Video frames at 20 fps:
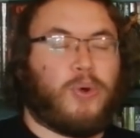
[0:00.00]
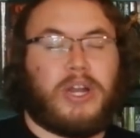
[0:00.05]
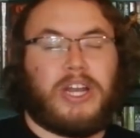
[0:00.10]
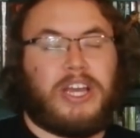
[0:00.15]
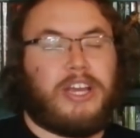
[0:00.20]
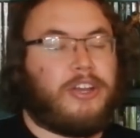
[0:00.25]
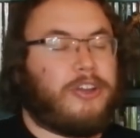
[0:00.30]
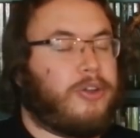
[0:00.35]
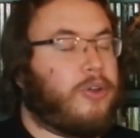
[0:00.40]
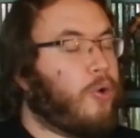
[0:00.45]

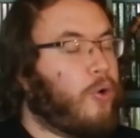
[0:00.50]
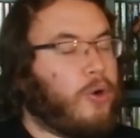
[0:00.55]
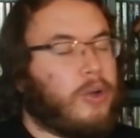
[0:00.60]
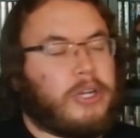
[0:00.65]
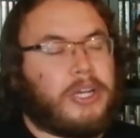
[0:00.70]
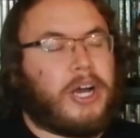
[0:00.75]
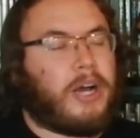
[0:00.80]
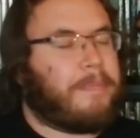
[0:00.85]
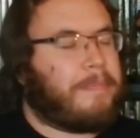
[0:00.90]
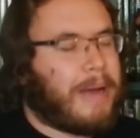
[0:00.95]
pretty
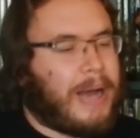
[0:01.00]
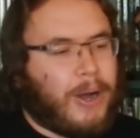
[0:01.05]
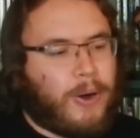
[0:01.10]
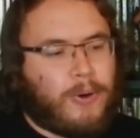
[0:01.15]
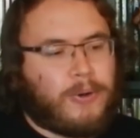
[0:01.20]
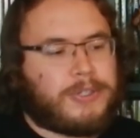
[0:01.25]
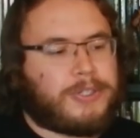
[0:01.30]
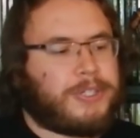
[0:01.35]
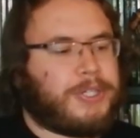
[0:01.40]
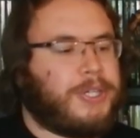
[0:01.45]
good
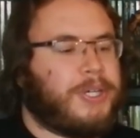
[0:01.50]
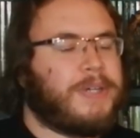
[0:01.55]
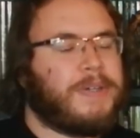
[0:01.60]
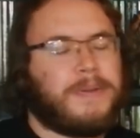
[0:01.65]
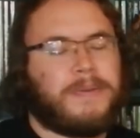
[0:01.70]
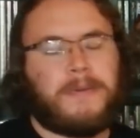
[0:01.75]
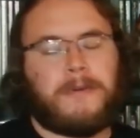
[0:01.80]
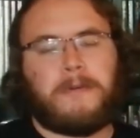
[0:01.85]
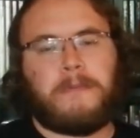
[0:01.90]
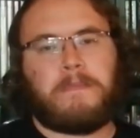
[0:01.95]

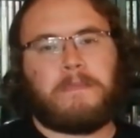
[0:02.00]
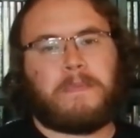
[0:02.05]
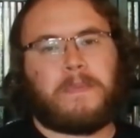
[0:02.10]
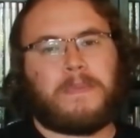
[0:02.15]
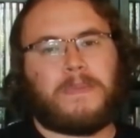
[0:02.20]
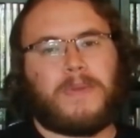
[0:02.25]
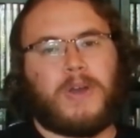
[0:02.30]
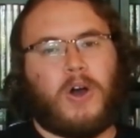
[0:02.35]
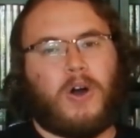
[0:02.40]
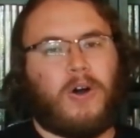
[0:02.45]
about
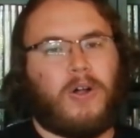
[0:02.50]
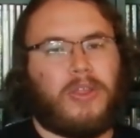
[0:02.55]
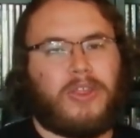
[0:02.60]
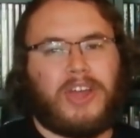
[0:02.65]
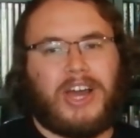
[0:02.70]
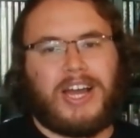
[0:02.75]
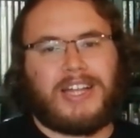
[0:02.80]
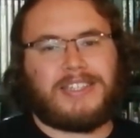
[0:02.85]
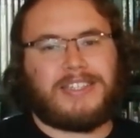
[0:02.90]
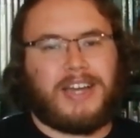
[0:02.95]

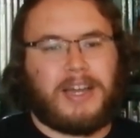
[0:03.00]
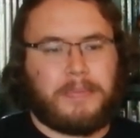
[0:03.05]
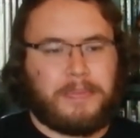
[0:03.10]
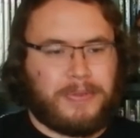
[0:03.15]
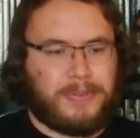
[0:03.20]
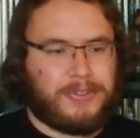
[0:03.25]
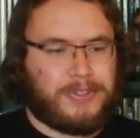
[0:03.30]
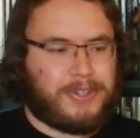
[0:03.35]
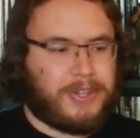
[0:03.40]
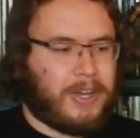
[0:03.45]
all that
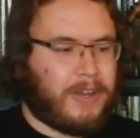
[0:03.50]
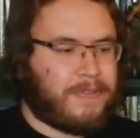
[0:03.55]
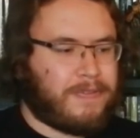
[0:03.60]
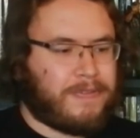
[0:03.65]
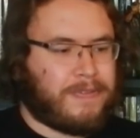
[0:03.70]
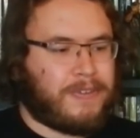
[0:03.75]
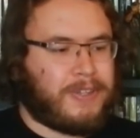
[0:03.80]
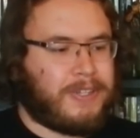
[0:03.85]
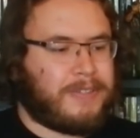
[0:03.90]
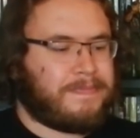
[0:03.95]
type of
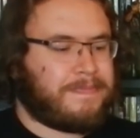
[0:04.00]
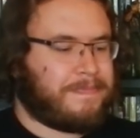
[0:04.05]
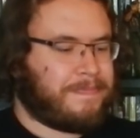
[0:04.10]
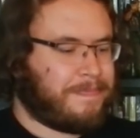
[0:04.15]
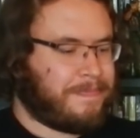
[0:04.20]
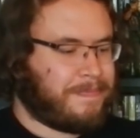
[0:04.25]
stuff.